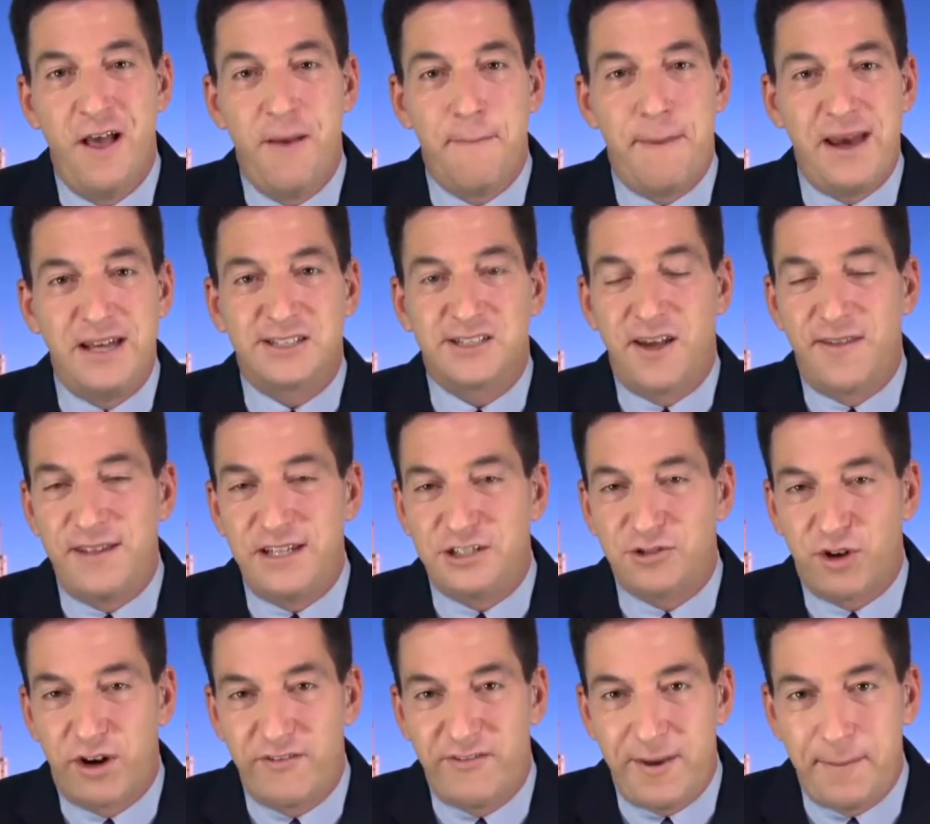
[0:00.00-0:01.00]
based on these
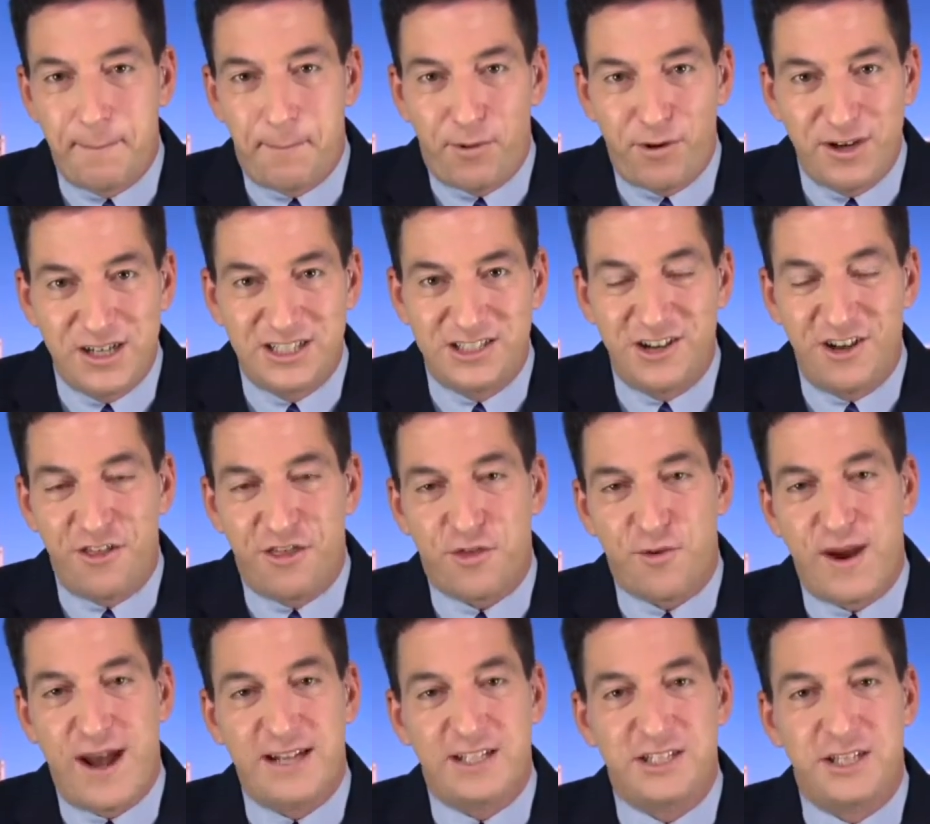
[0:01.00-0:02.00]
sort of implicit
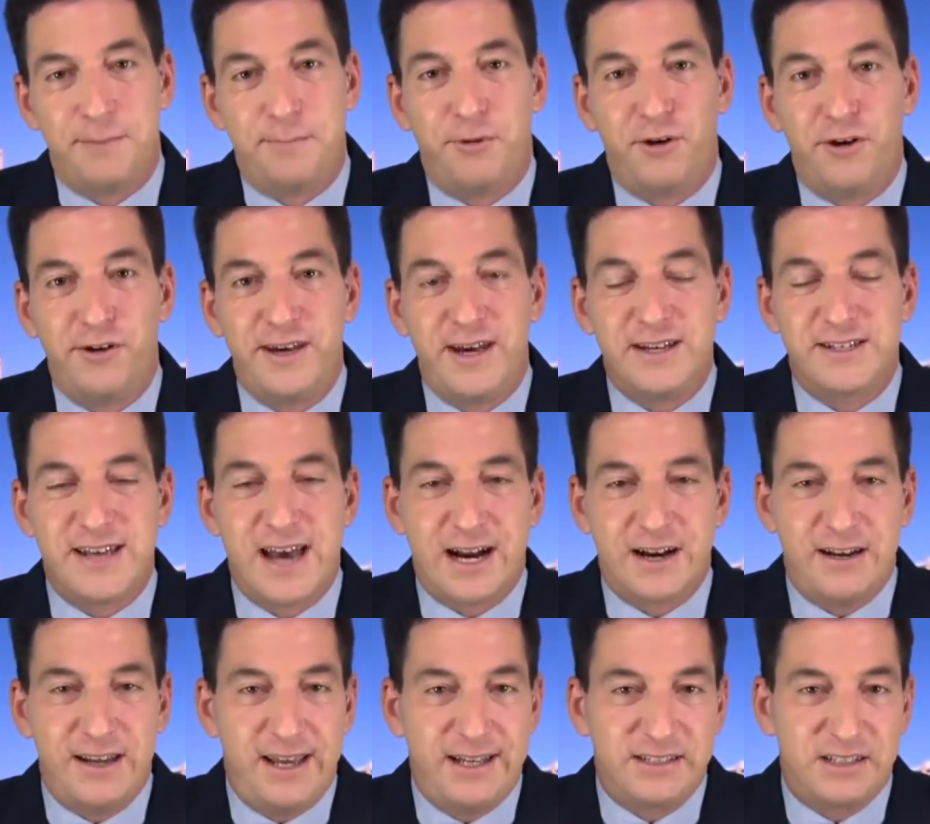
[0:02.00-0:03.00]
threats and bullying
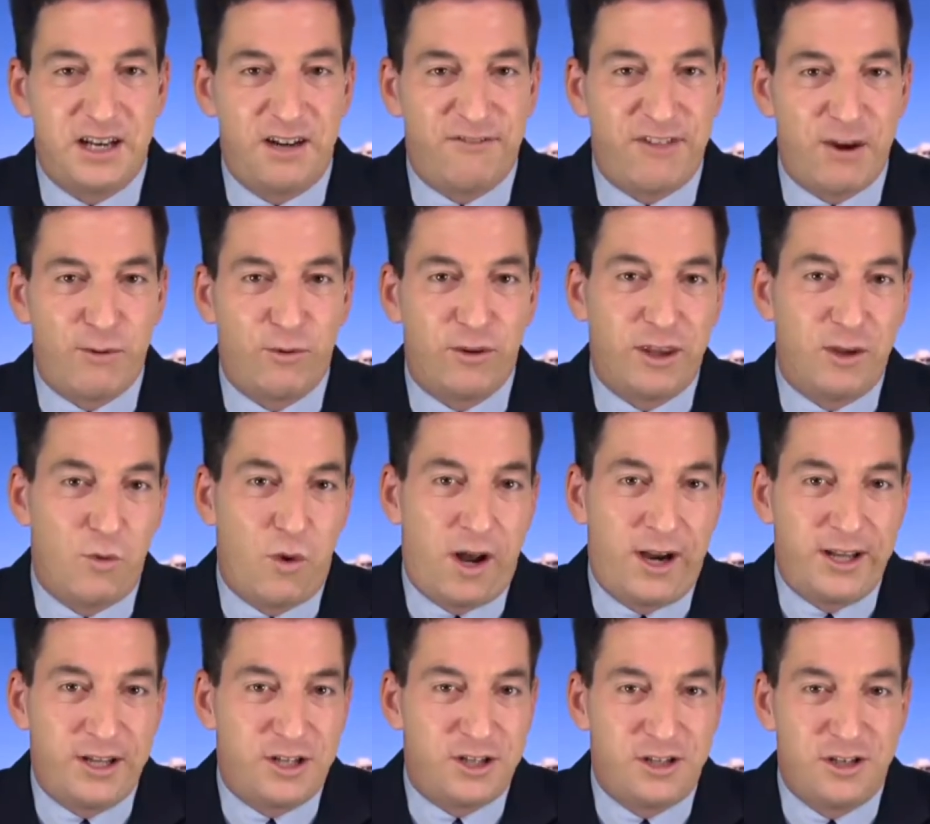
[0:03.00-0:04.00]
techniques and if they really
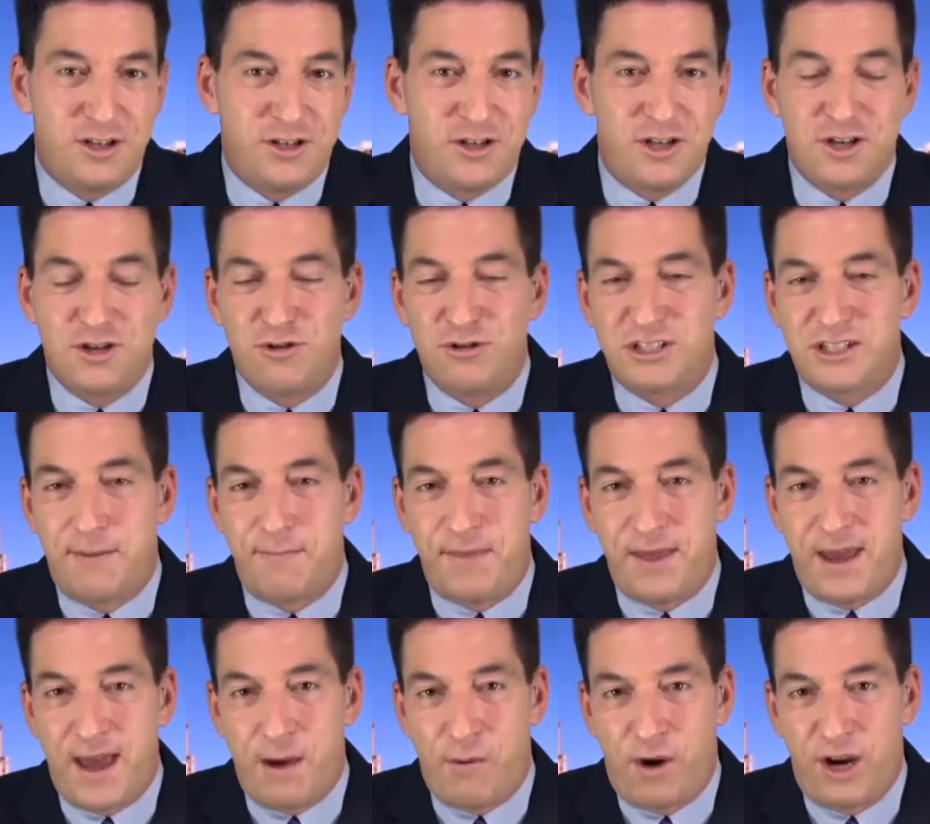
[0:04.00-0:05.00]
wanted to to do
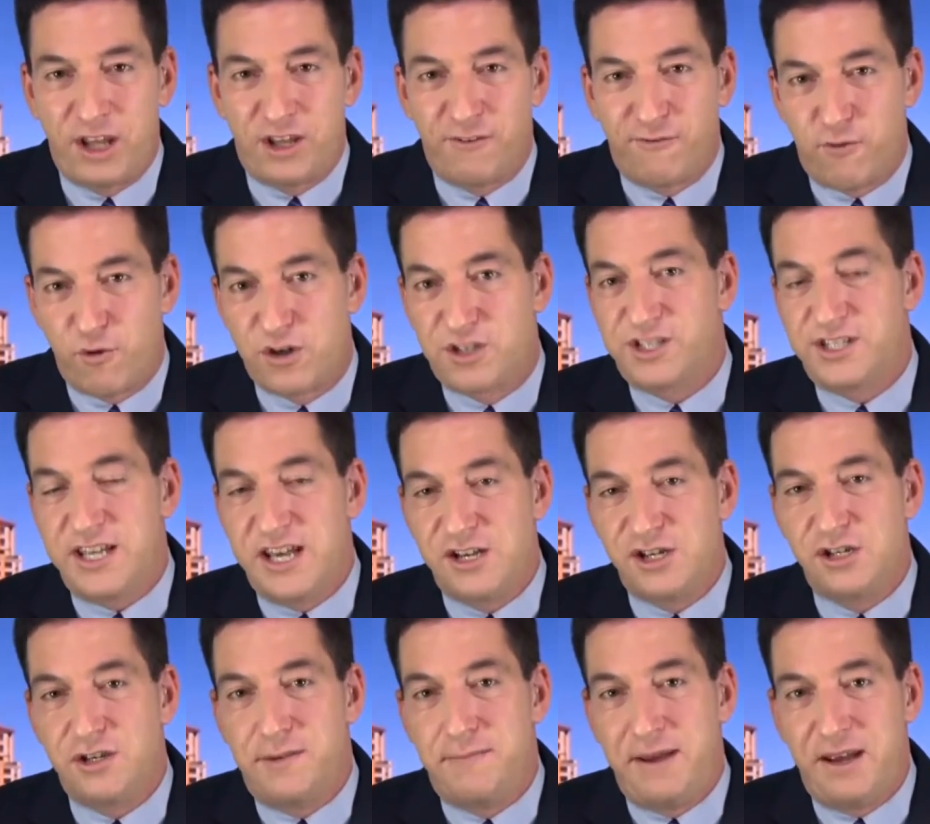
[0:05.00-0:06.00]
something I wanted to force the
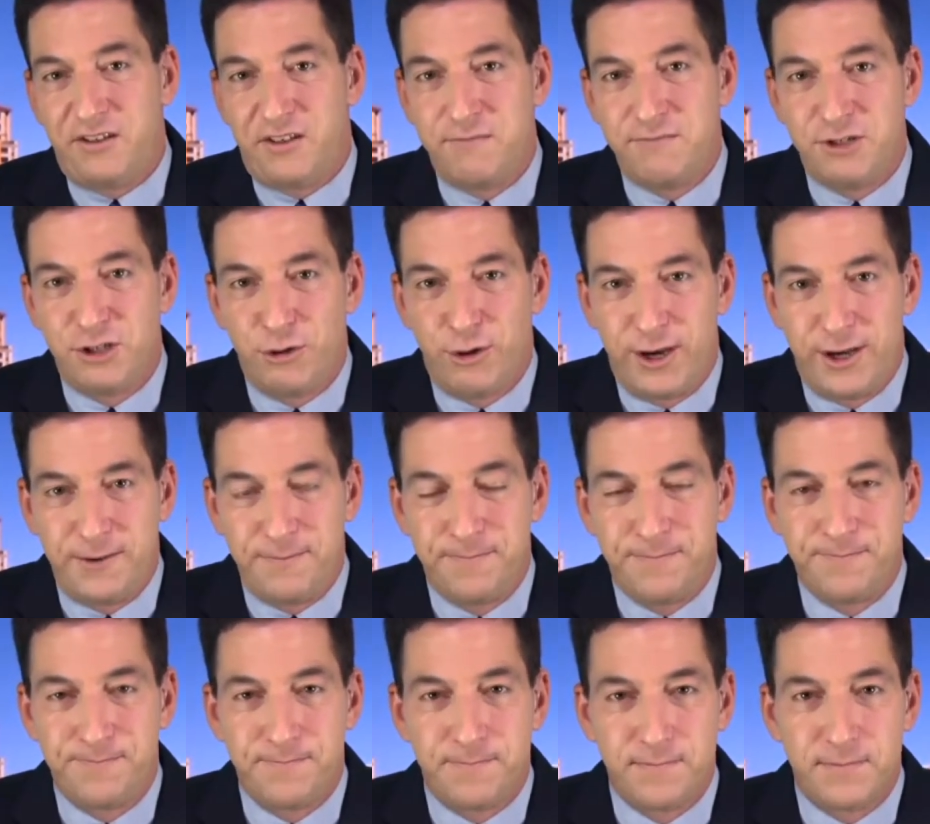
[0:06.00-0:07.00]
issue and make them do it.
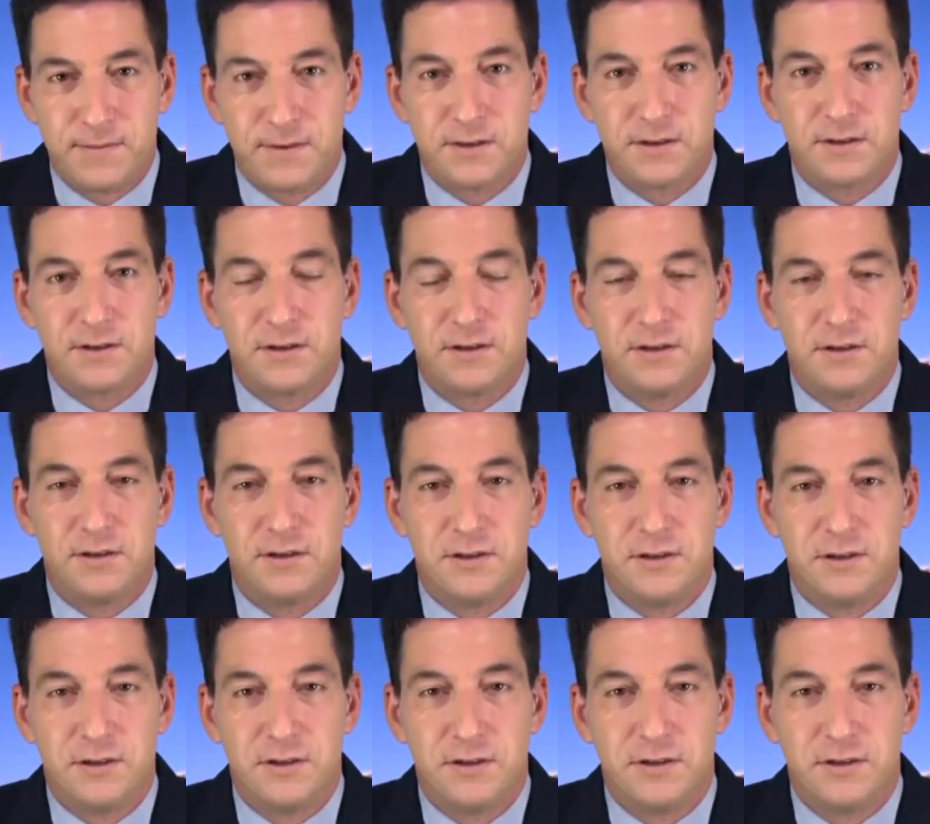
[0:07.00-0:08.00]
Your critics might